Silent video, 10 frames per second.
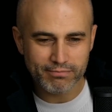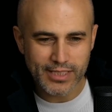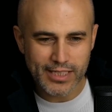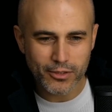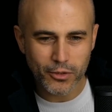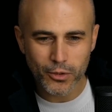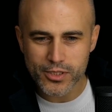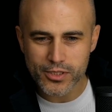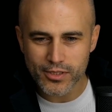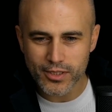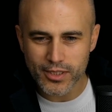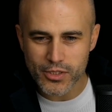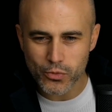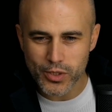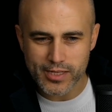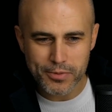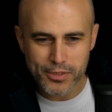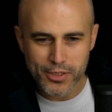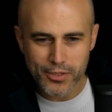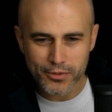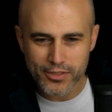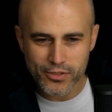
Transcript: that concludes this week's episode.